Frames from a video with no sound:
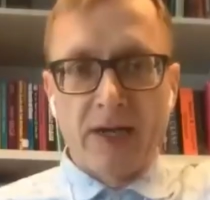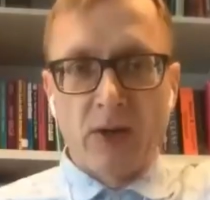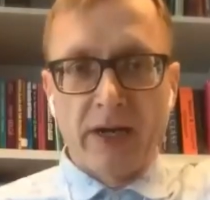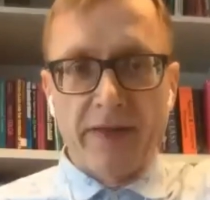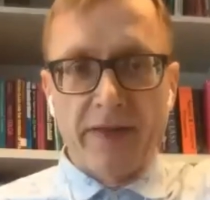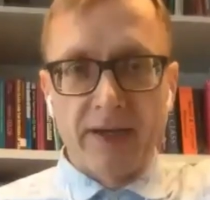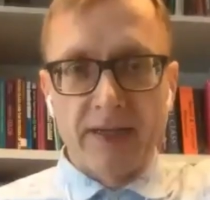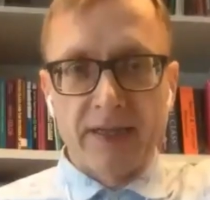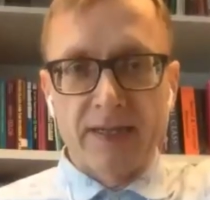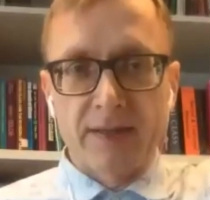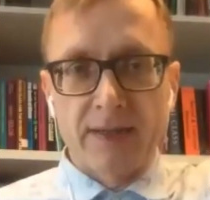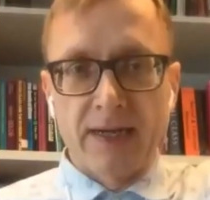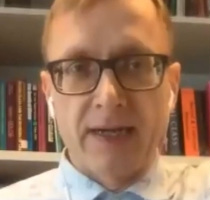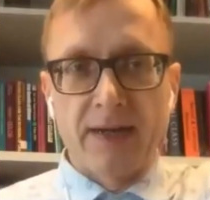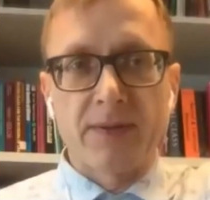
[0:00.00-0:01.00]
I think it's
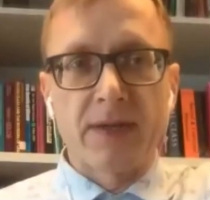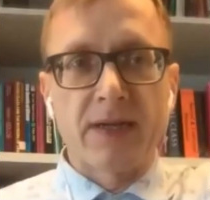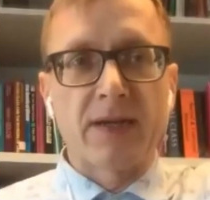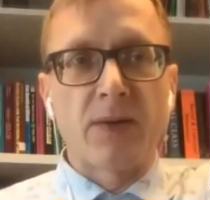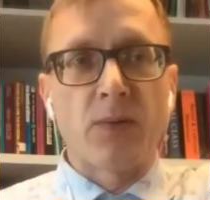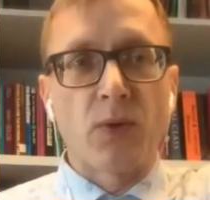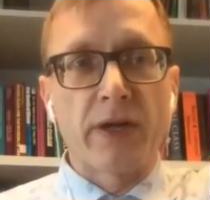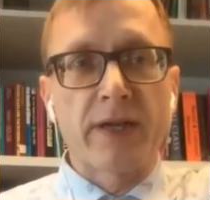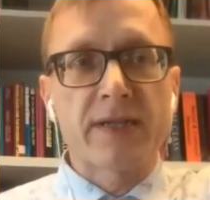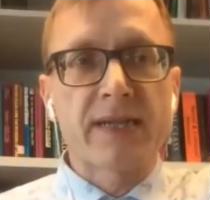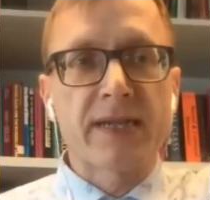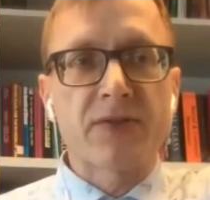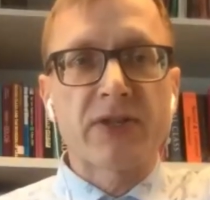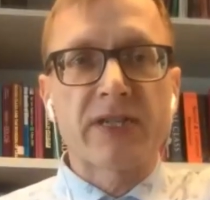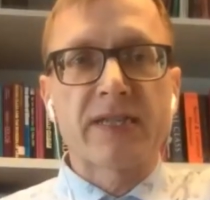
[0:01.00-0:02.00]
what is
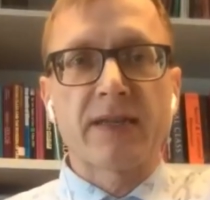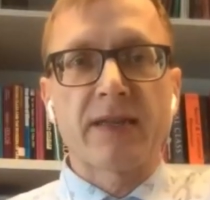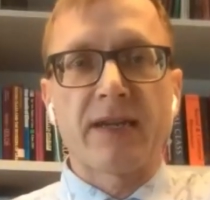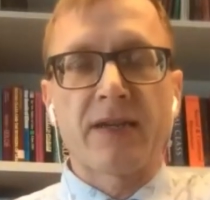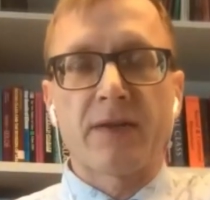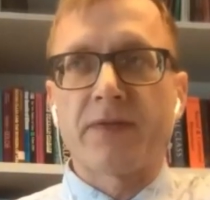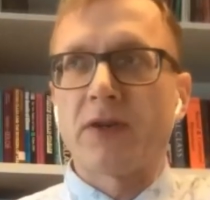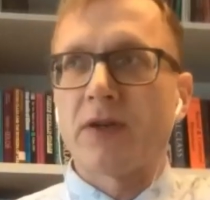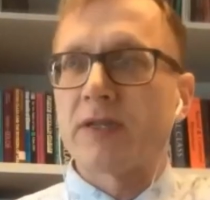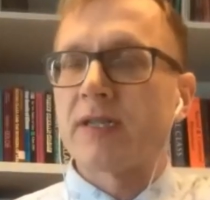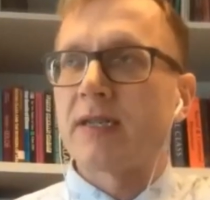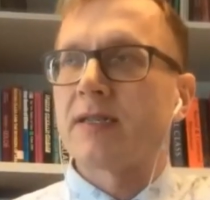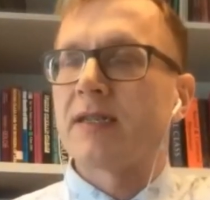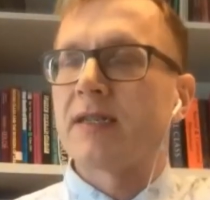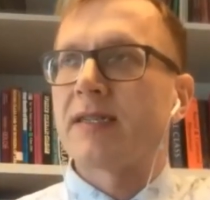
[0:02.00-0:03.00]
interesting that, of course,
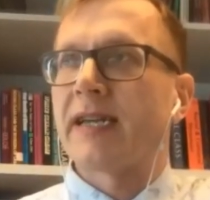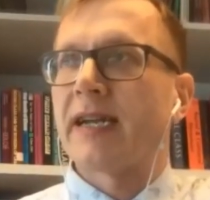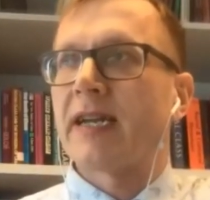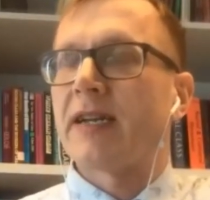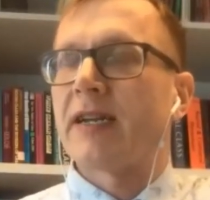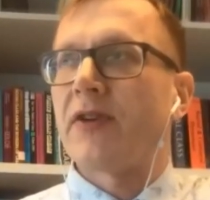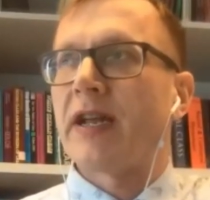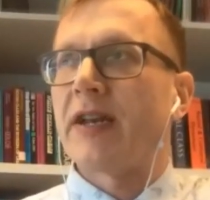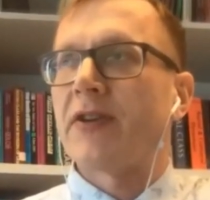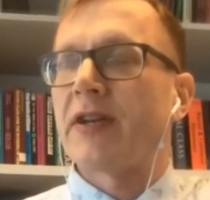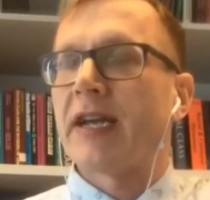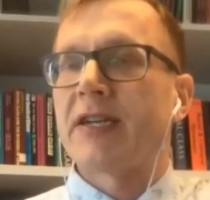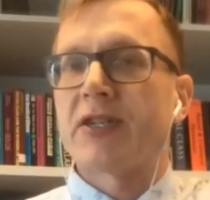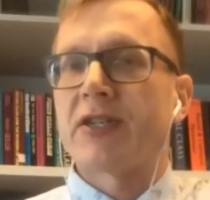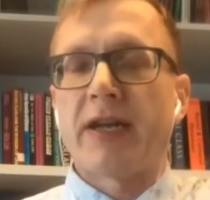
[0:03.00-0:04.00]
that secondary
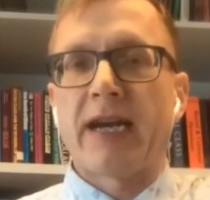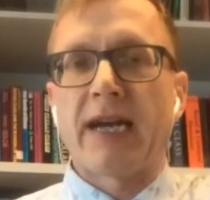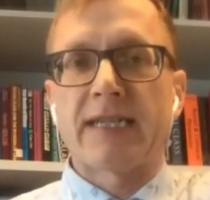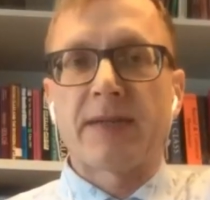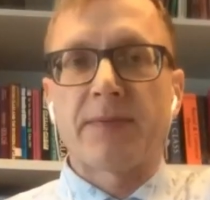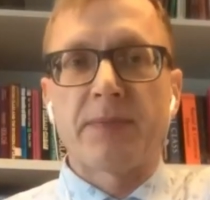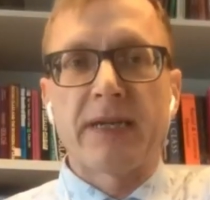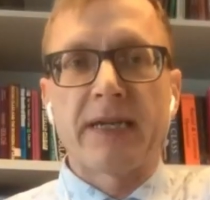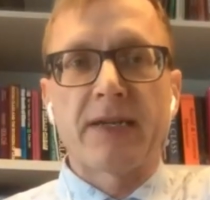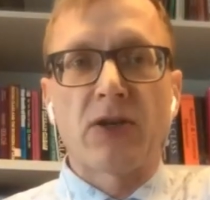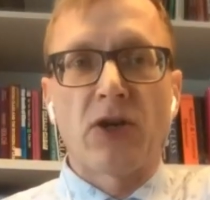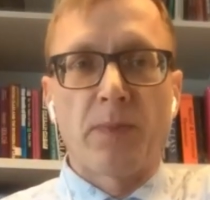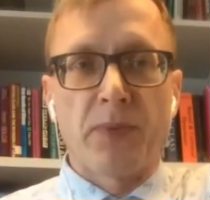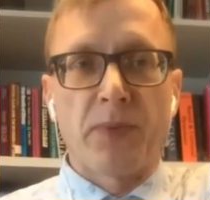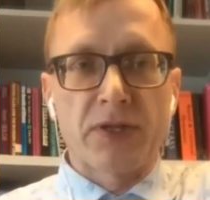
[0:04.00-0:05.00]
education hasn't been
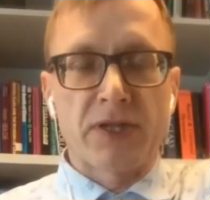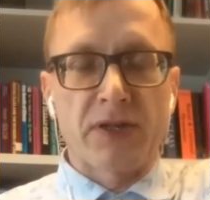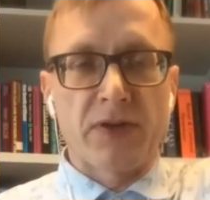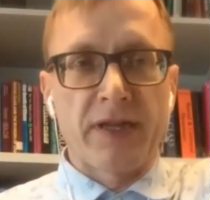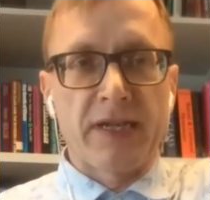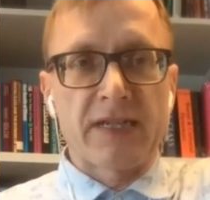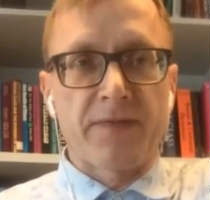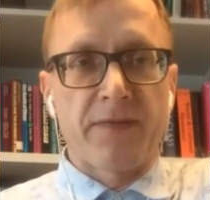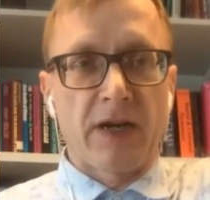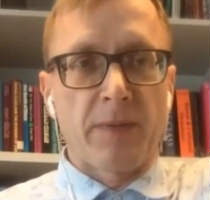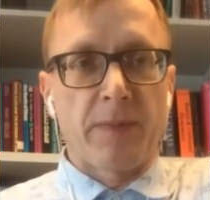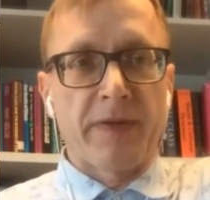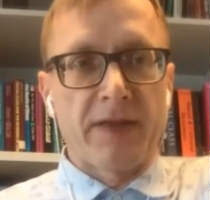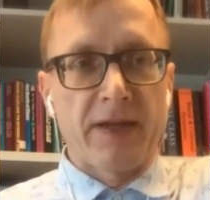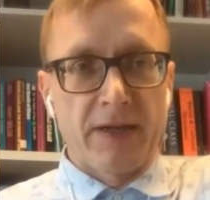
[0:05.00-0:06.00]
compulsory this far,
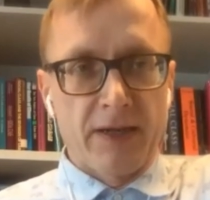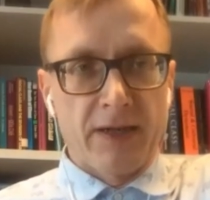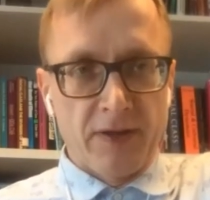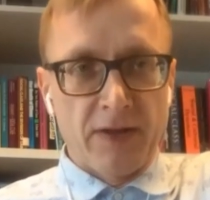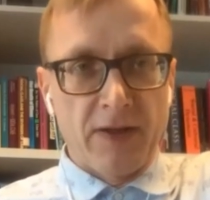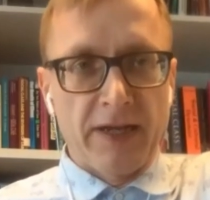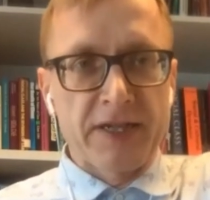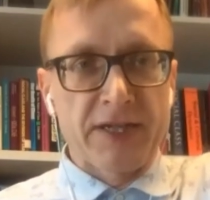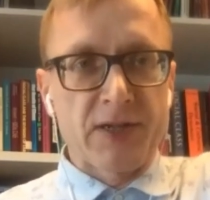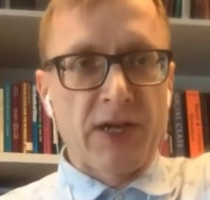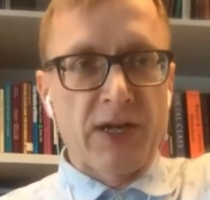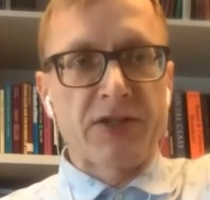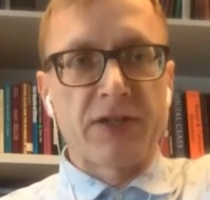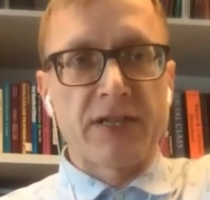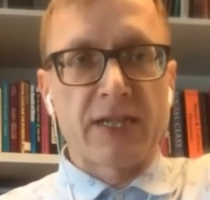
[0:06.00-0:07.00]
but now the
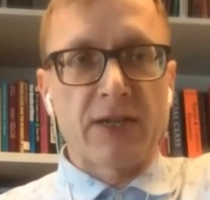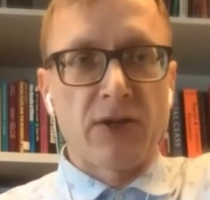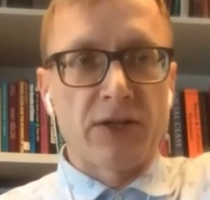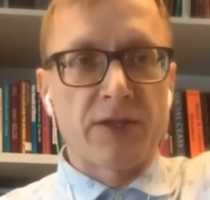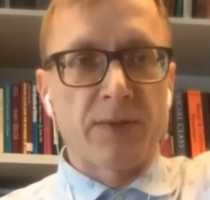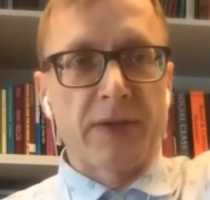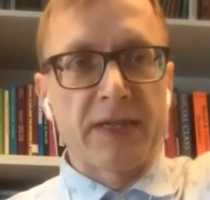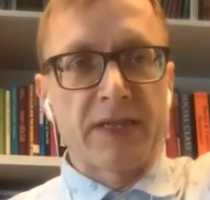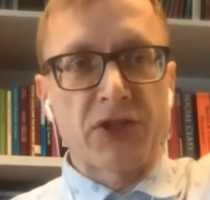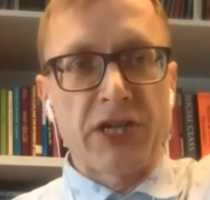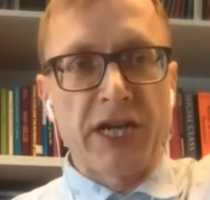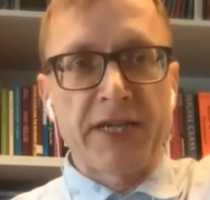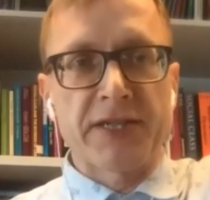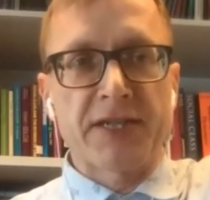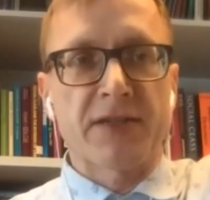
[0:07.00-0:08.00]
legislation is going to be
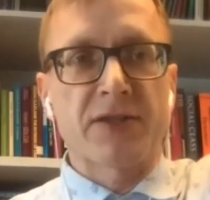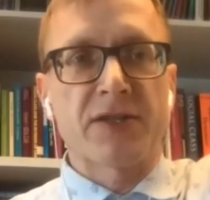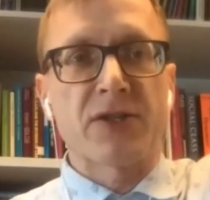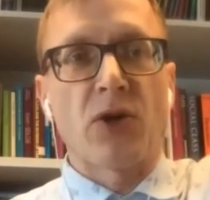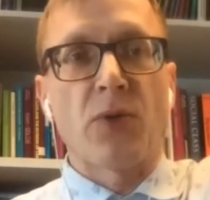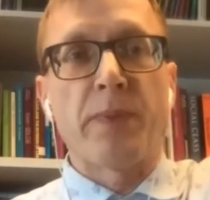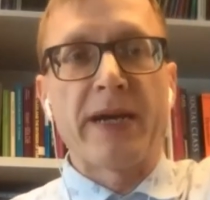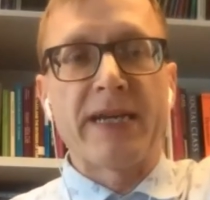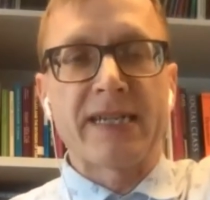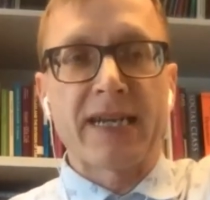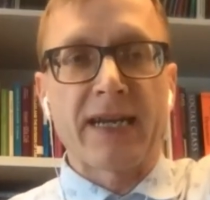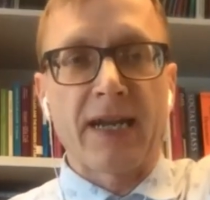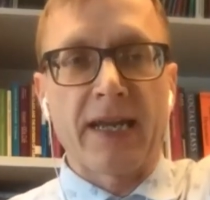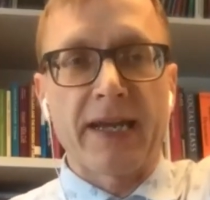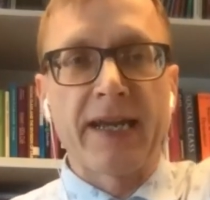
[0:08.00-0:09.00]
changed. So
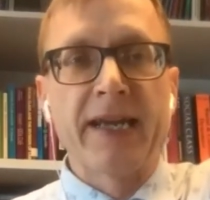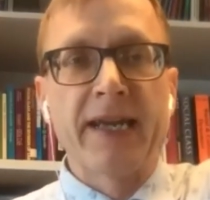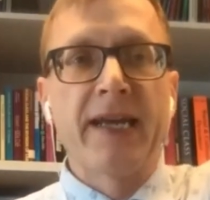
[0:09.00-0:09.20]
basically